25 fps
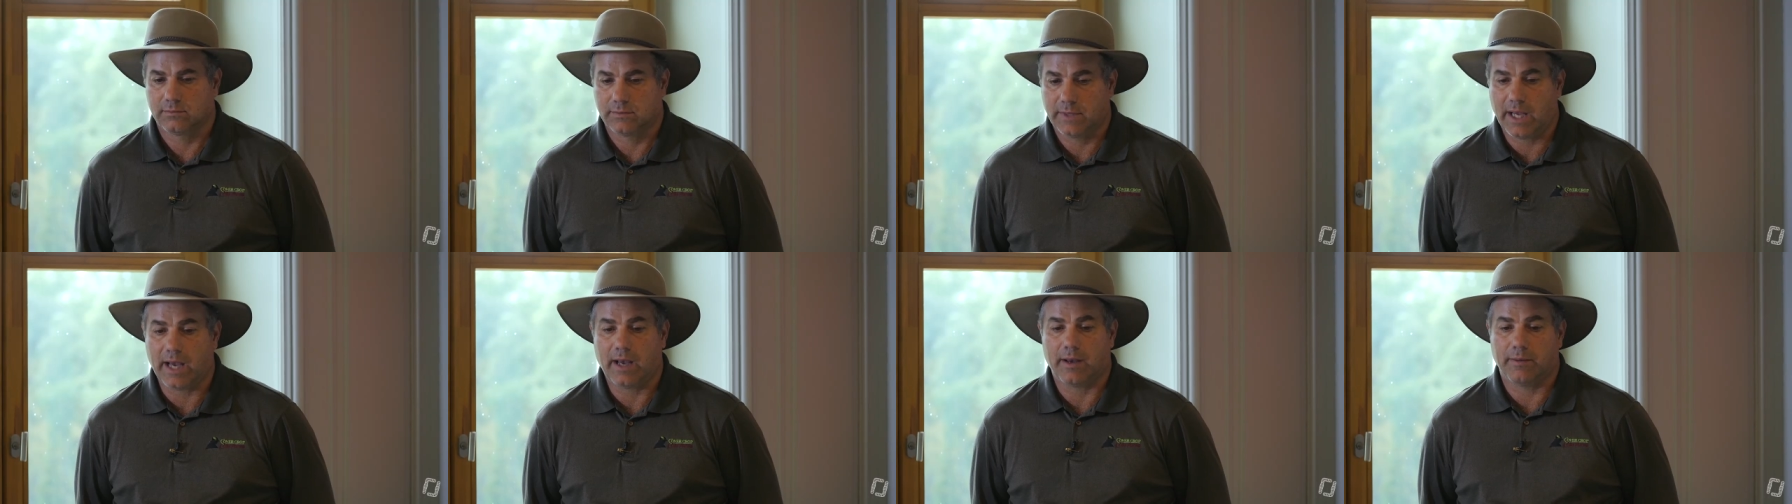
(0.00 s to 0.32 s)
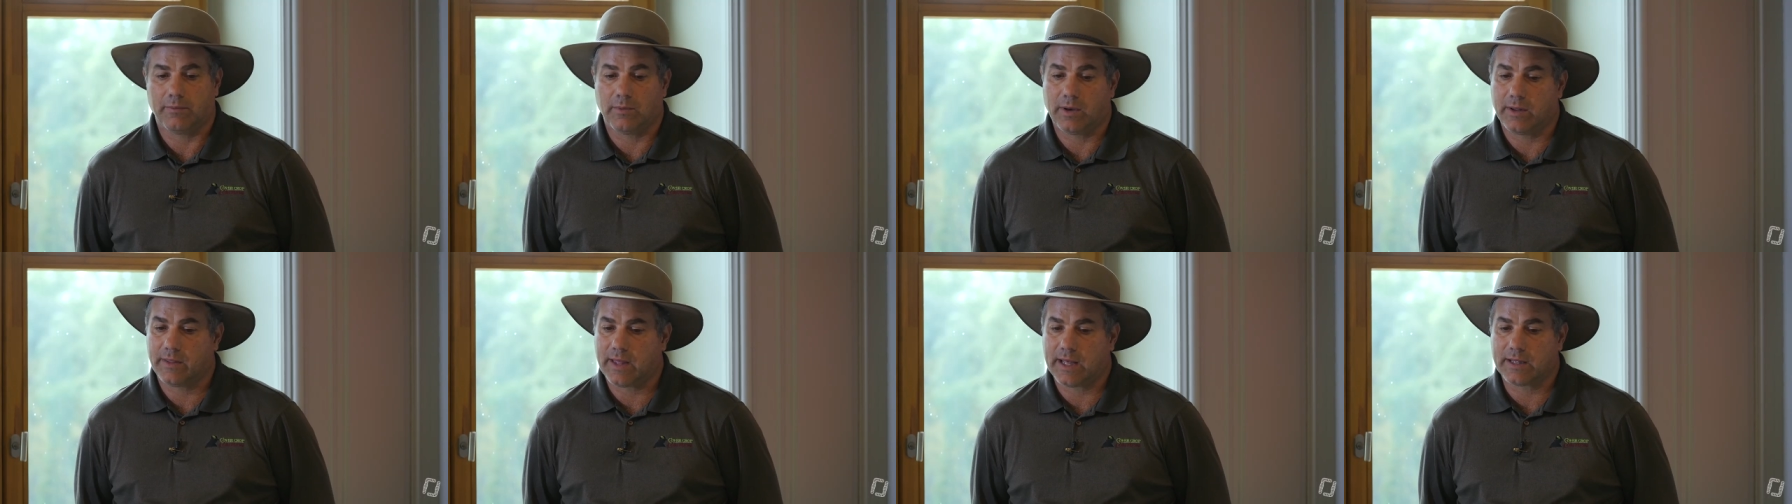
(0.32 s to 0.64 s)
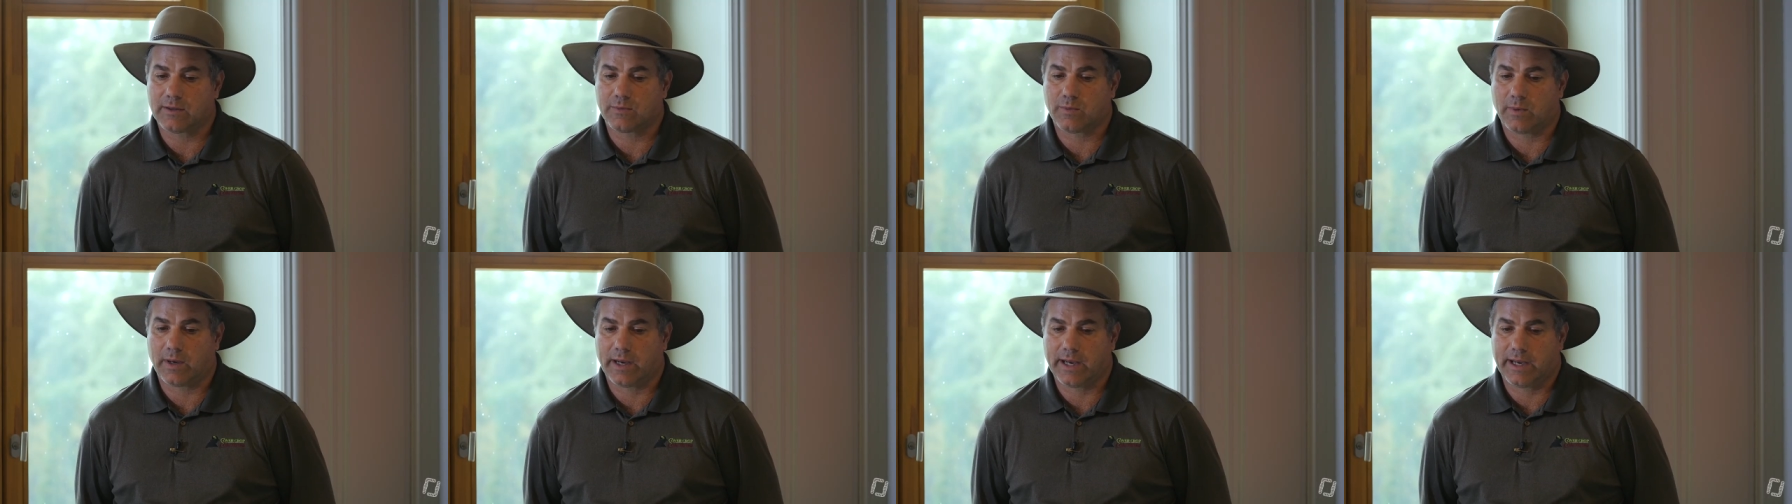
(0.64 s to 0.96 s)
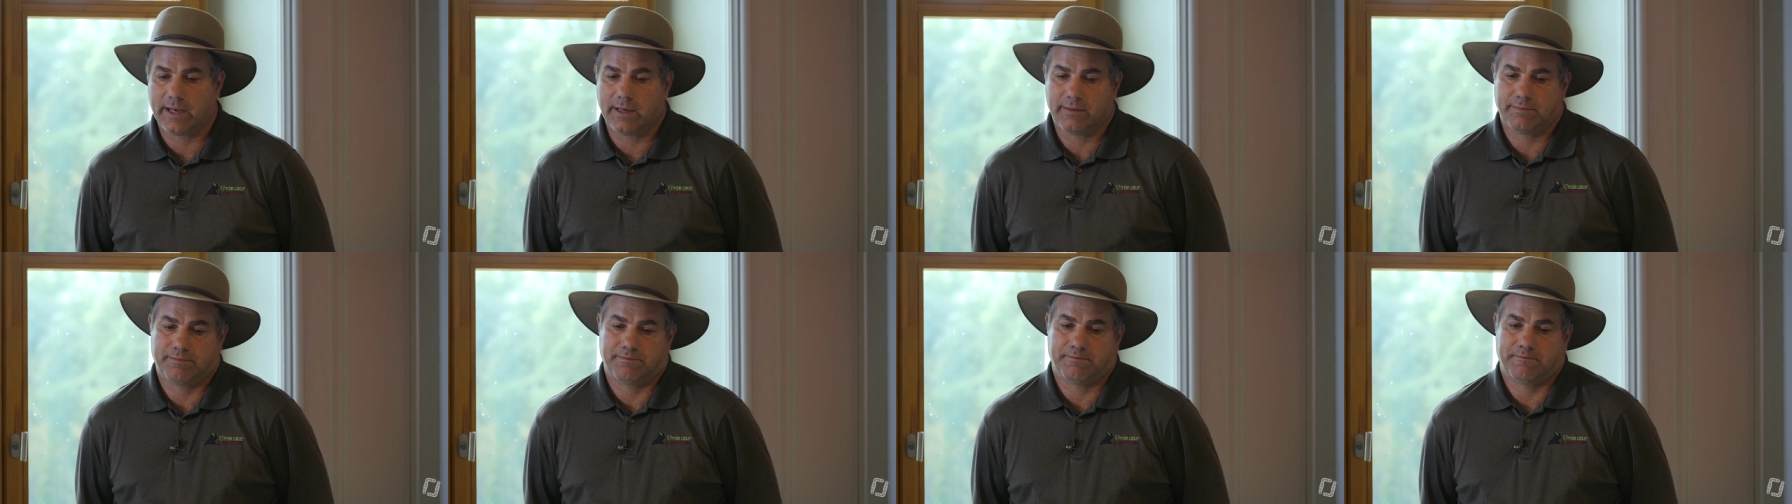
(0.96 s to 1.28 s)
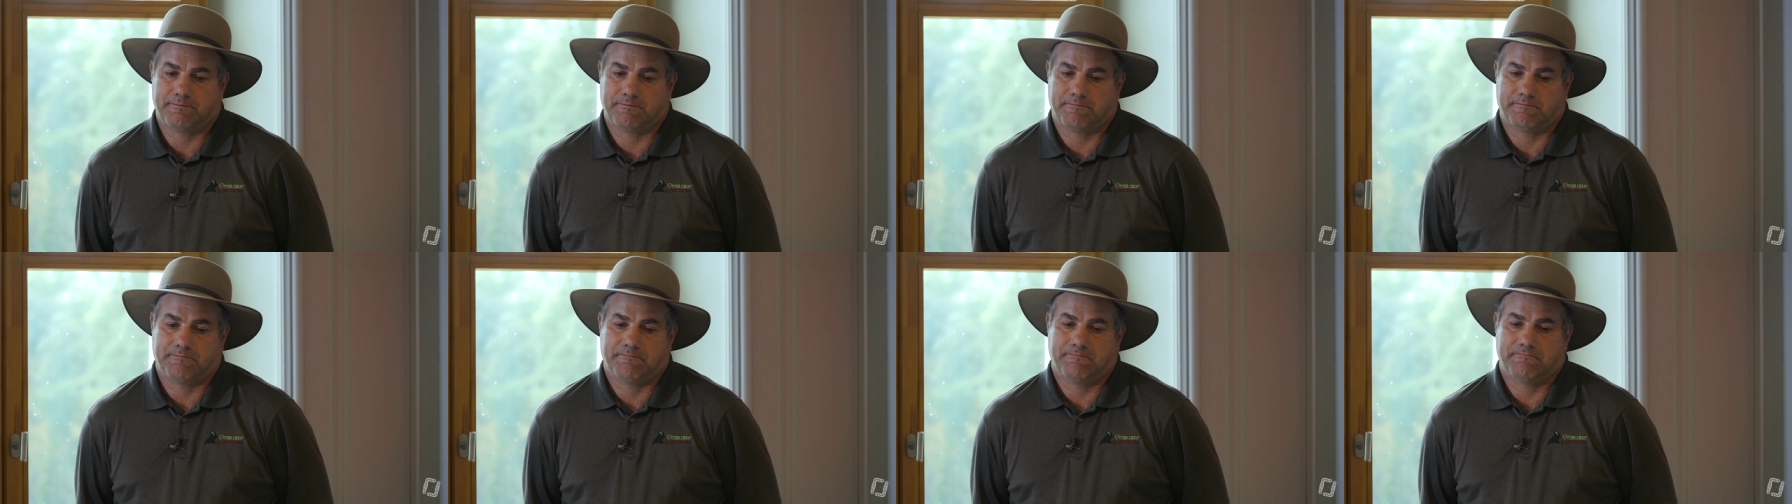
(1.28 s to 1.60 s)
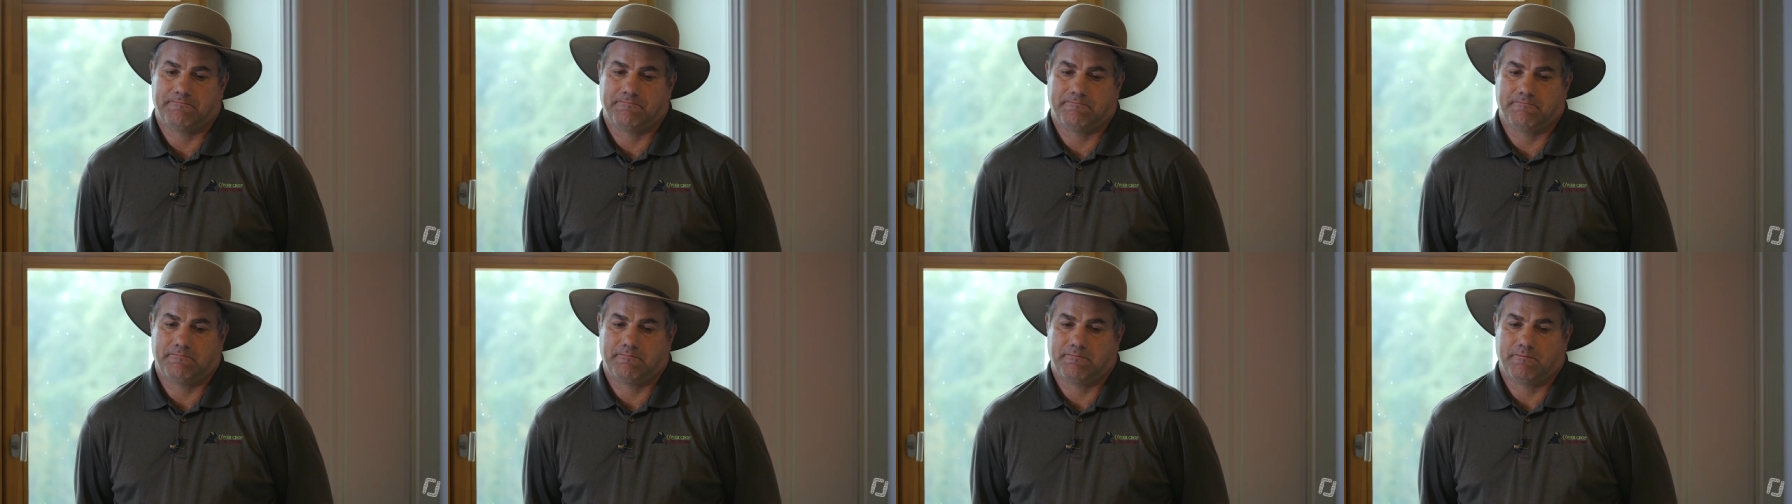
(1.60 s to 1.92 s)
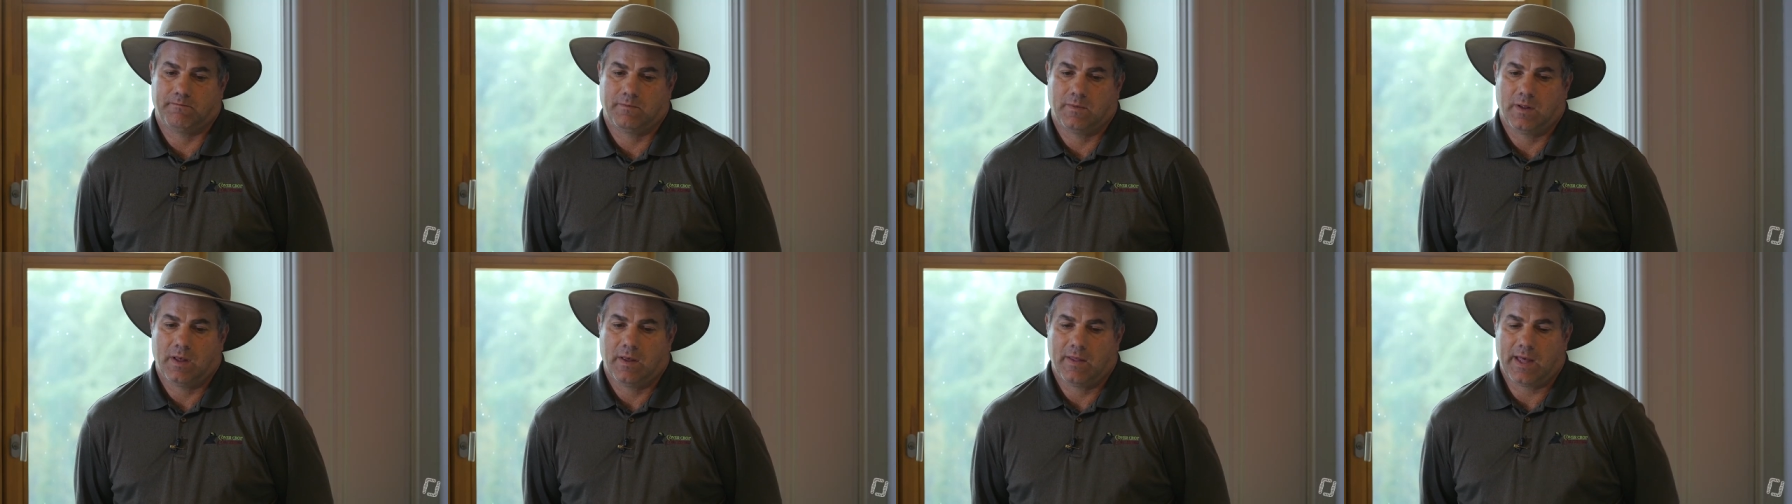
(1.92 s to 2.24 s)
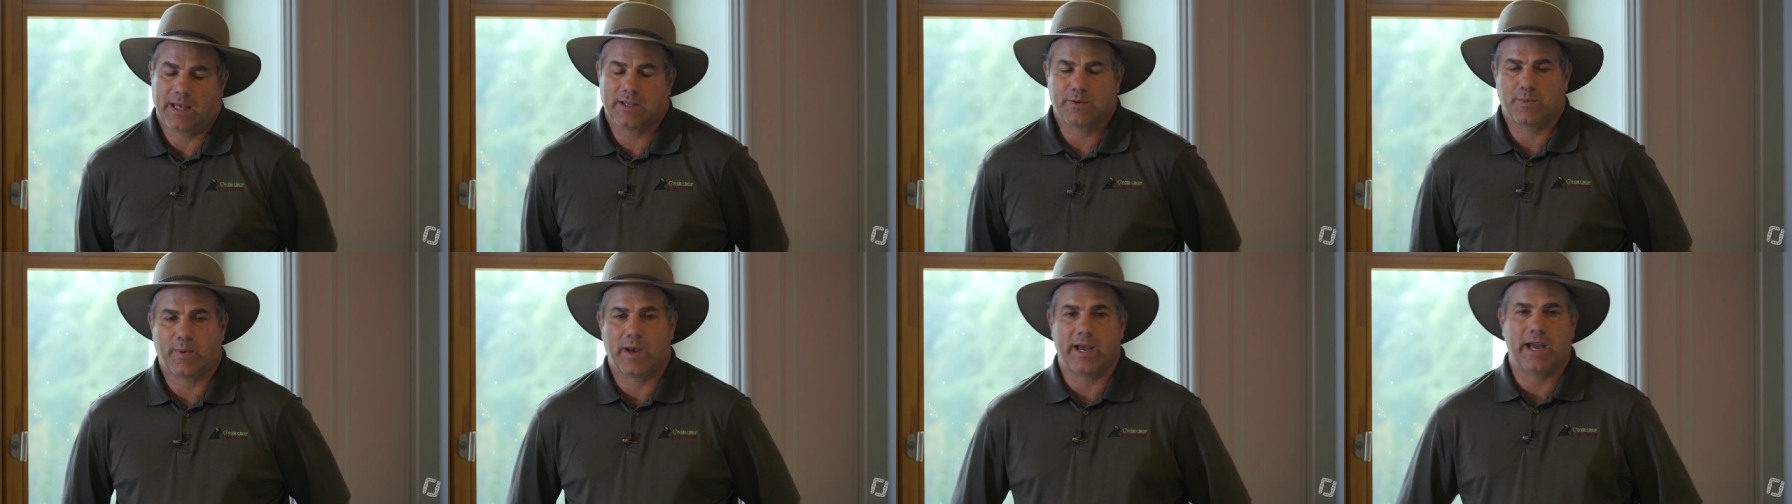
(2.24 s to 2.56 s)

Yeah, well, that's why that's